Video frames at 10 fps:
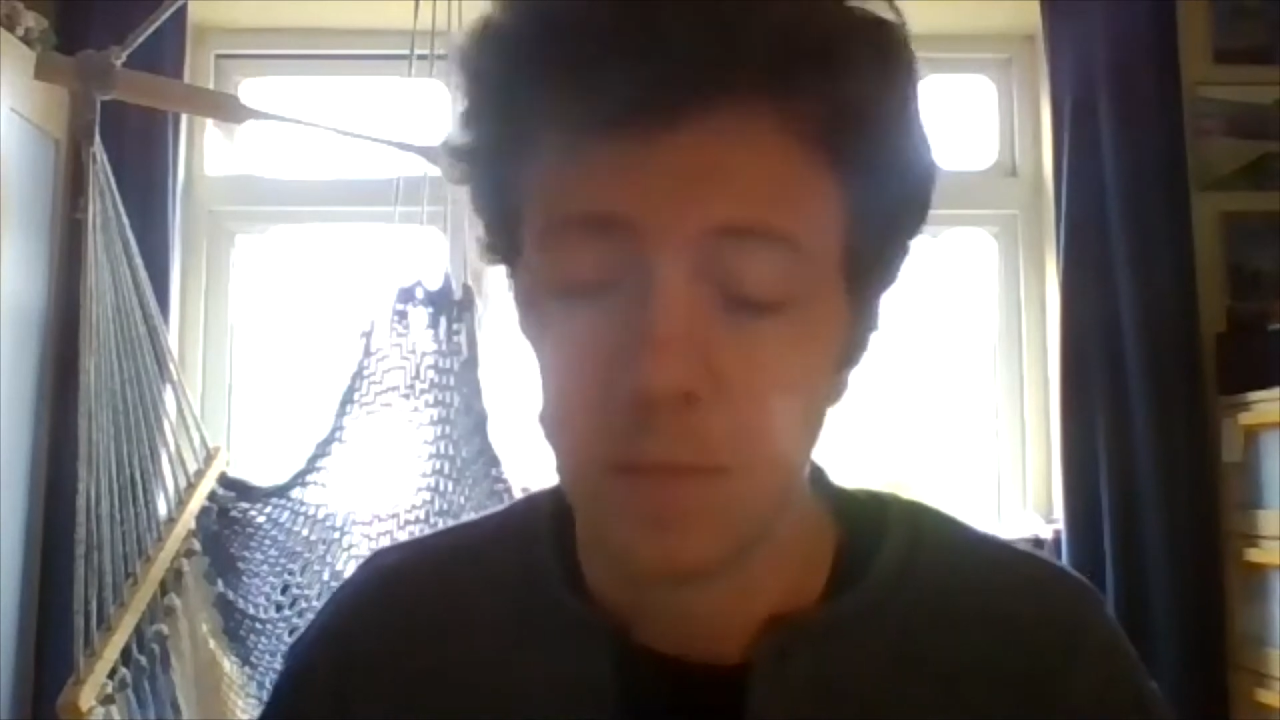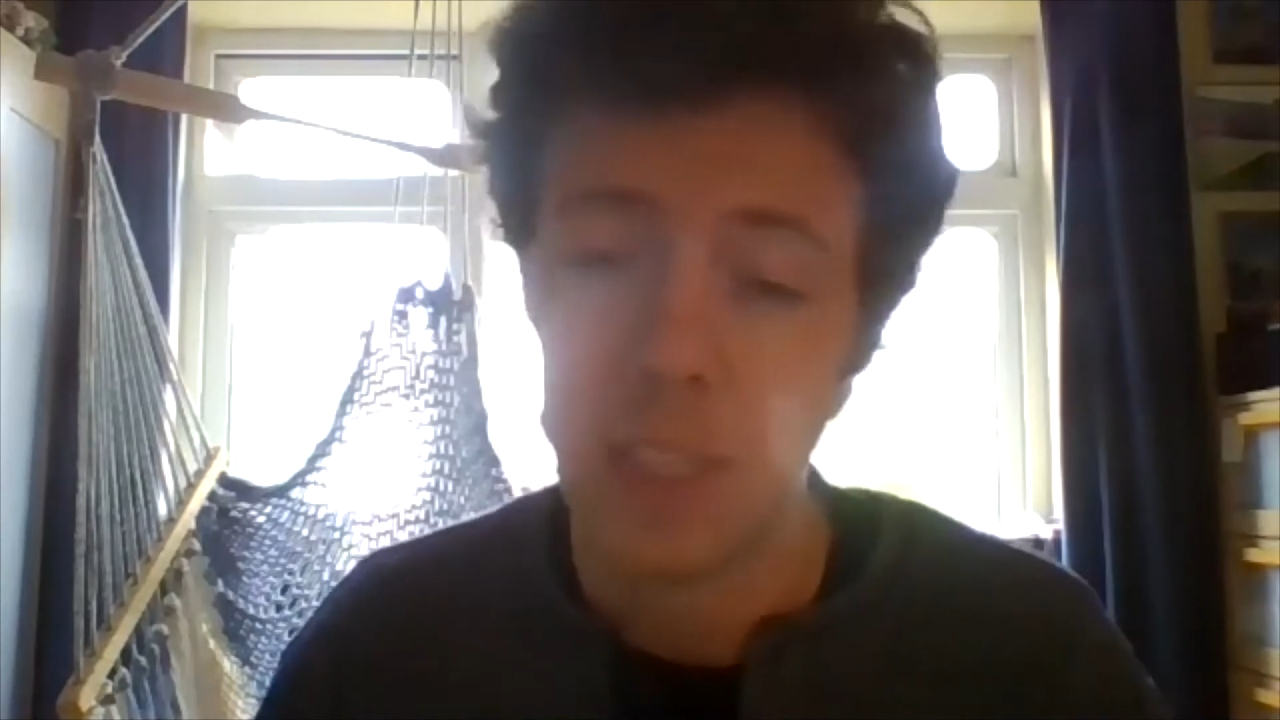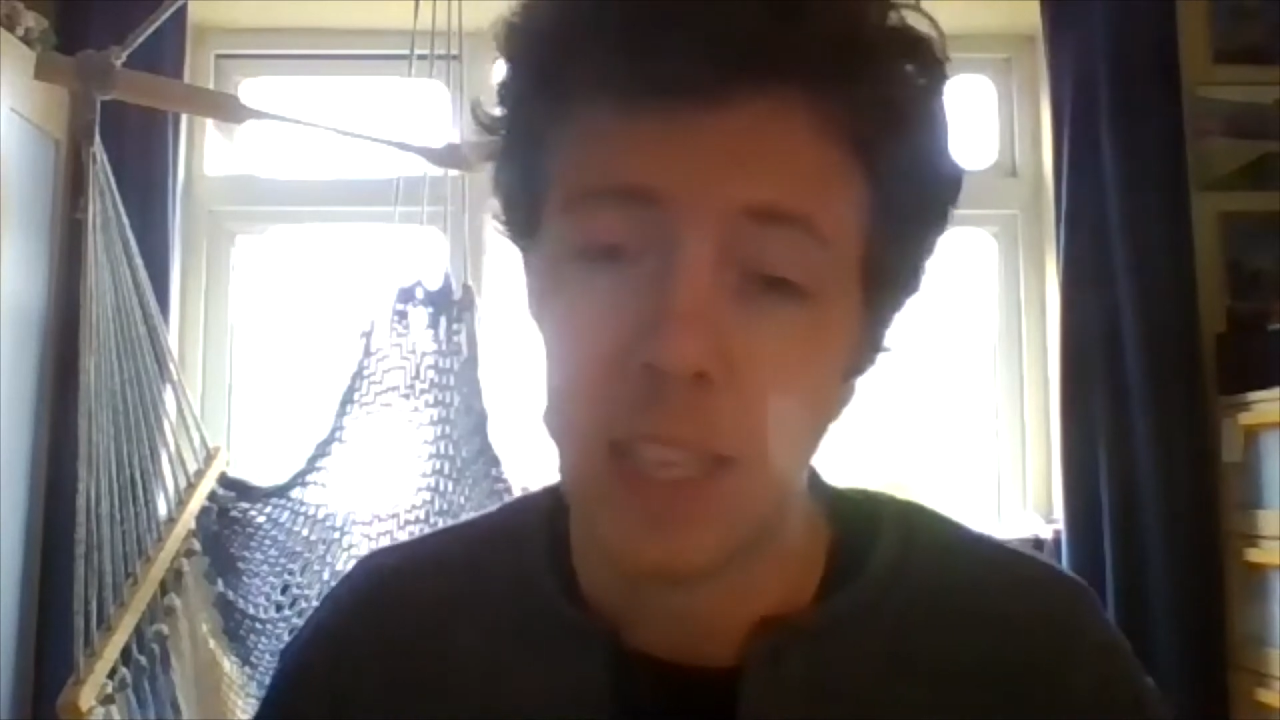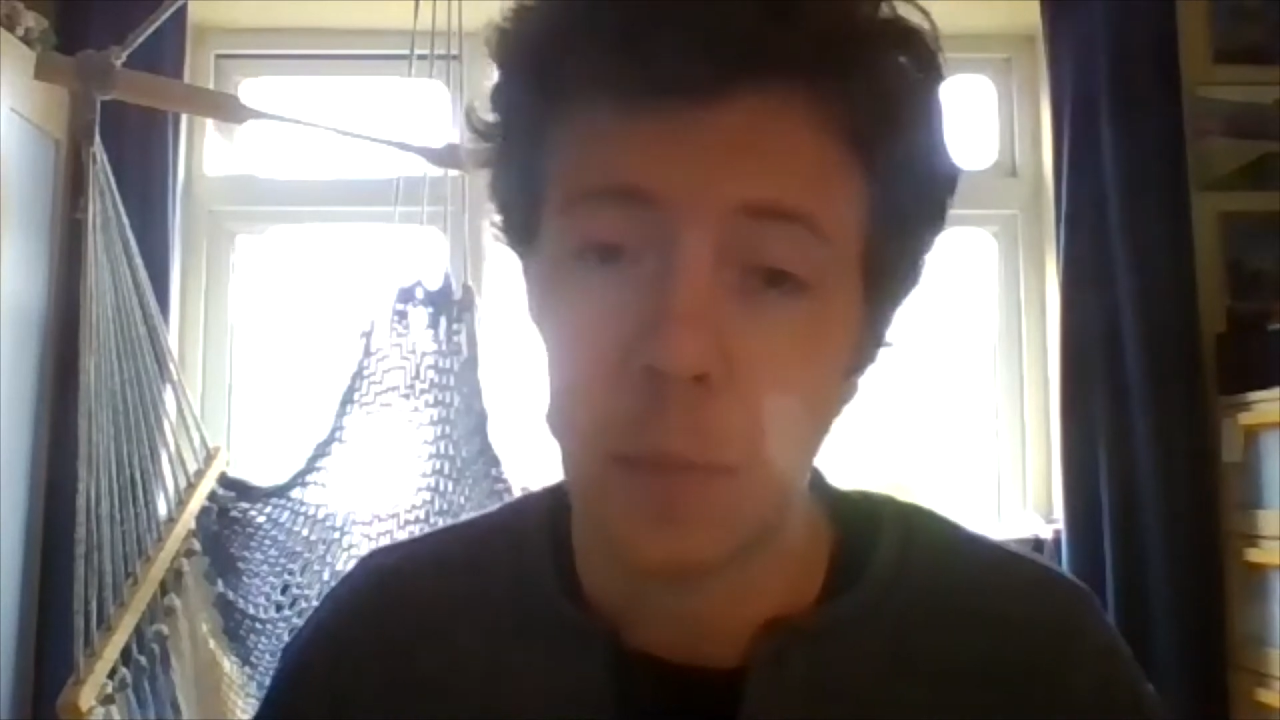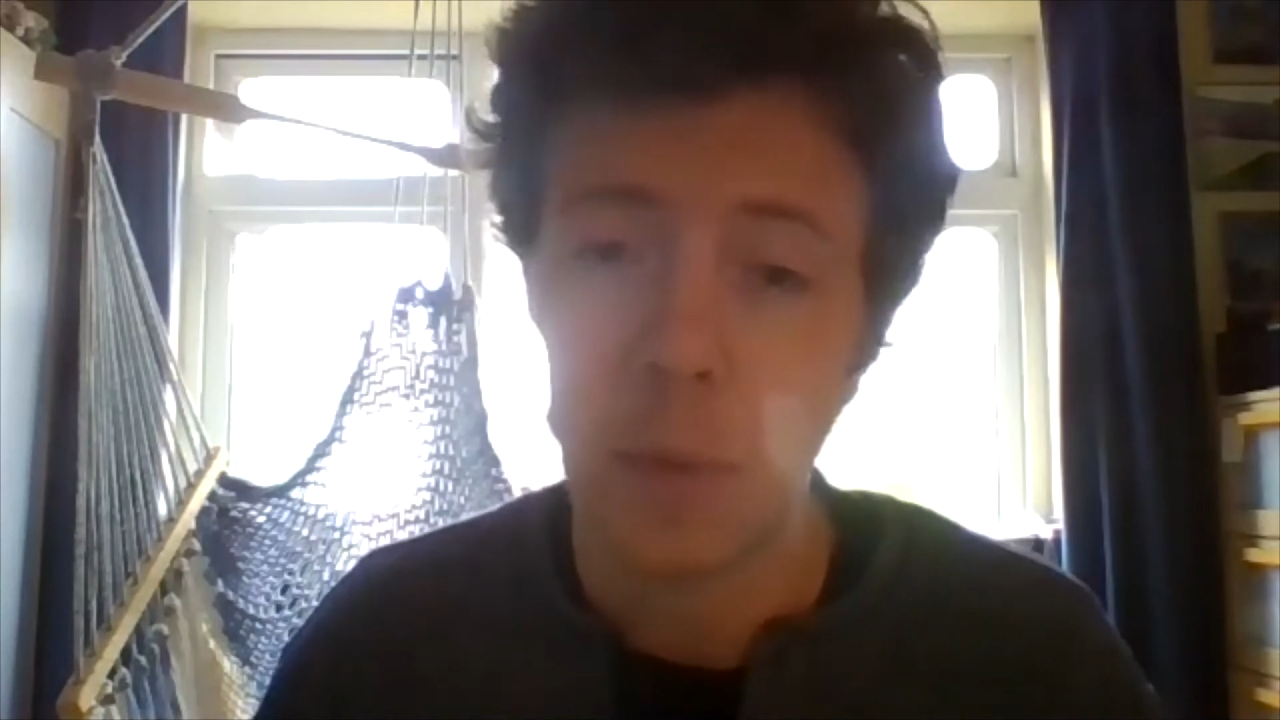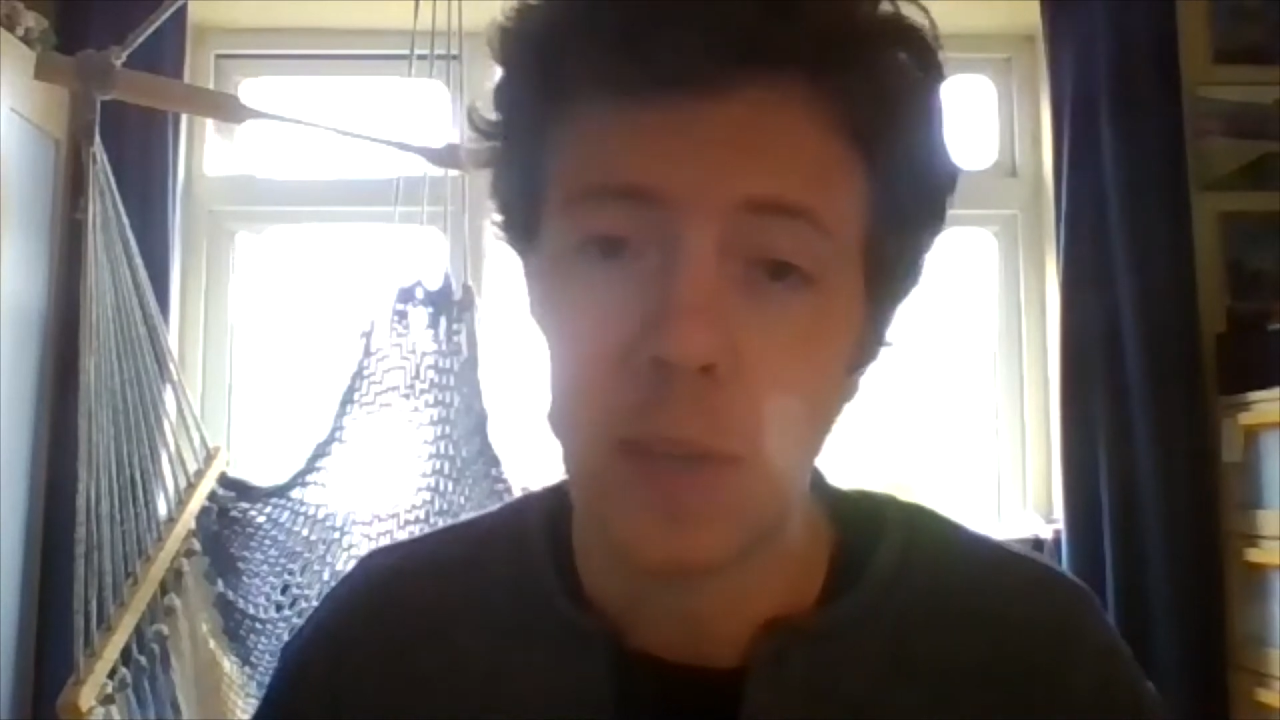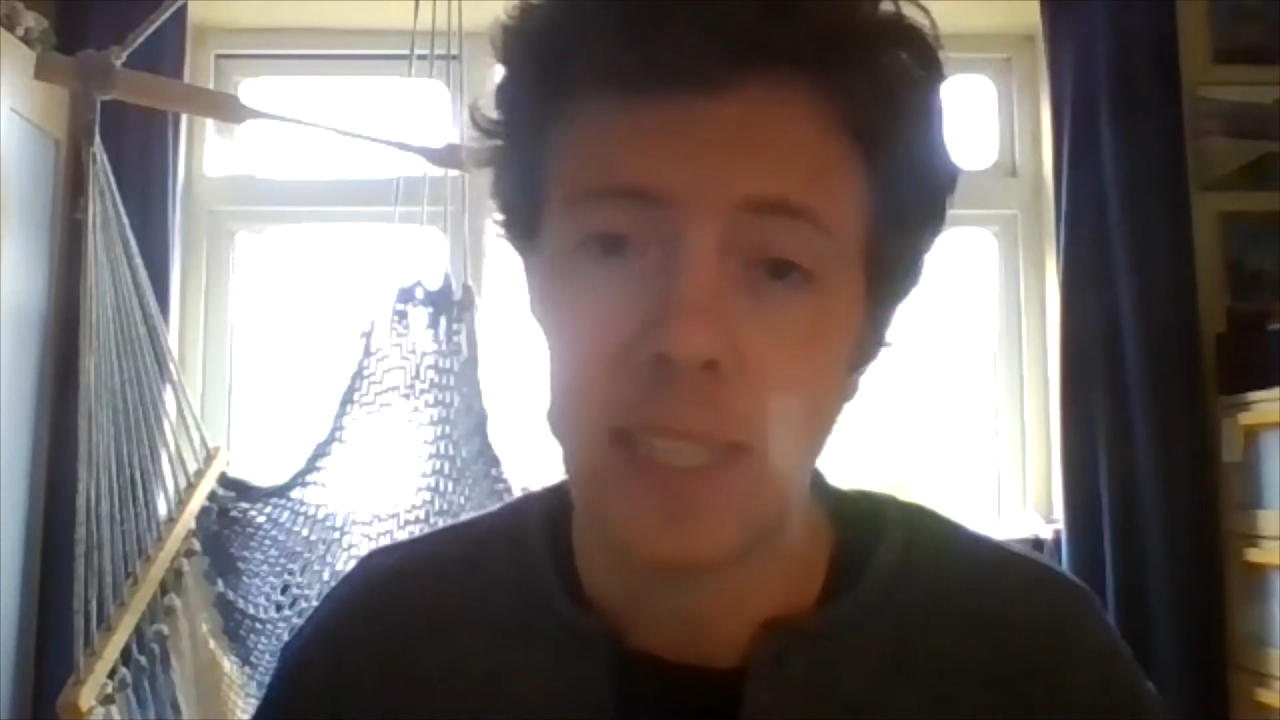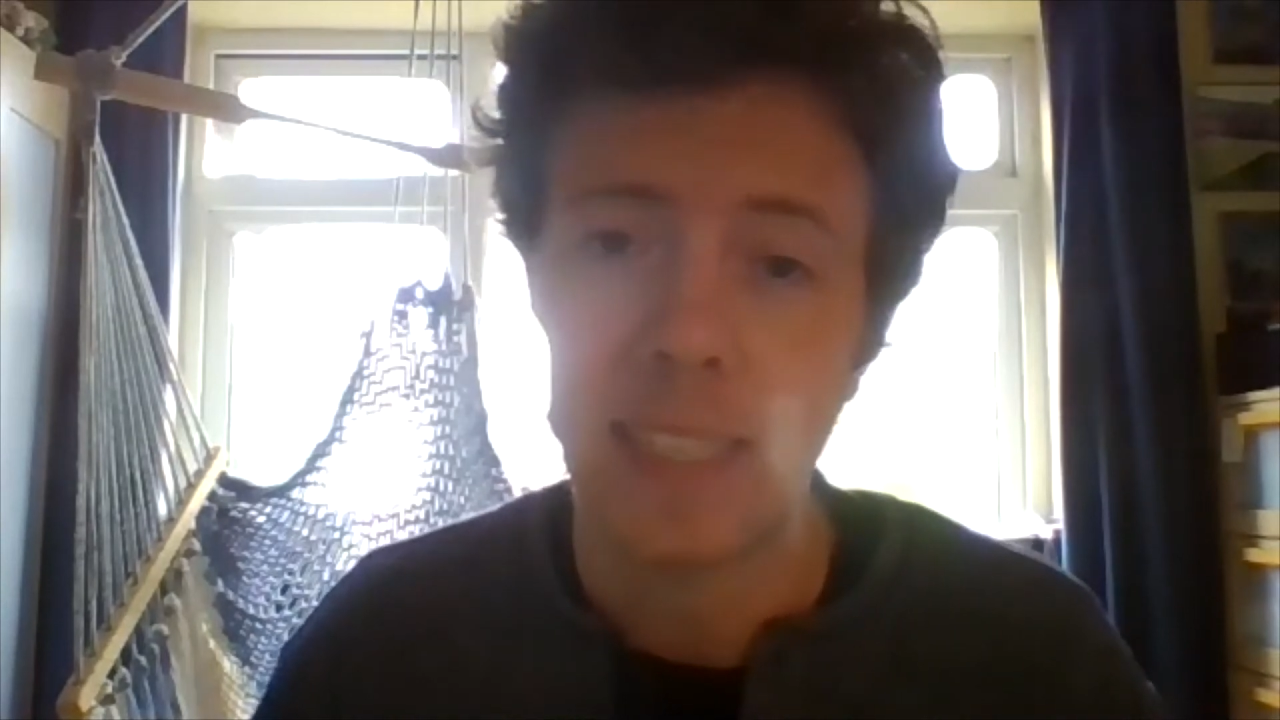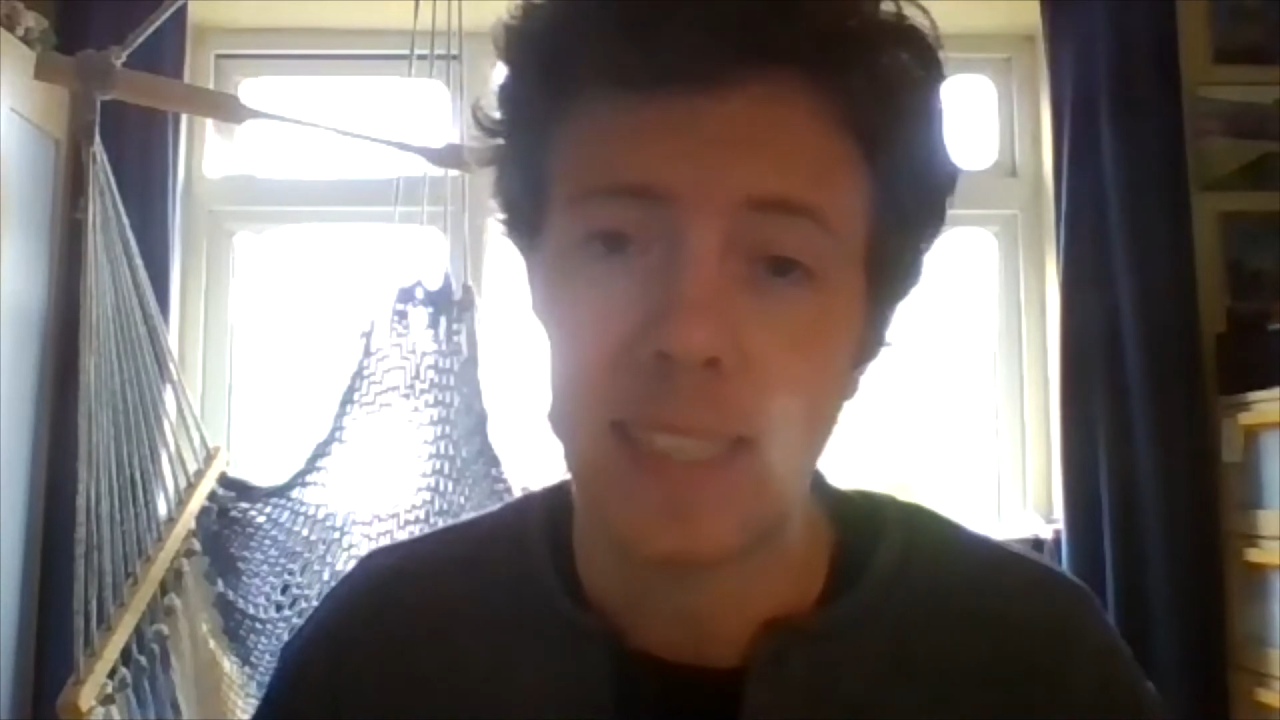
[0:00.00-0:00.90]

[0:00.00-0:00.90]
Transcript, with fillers: That they would be willing to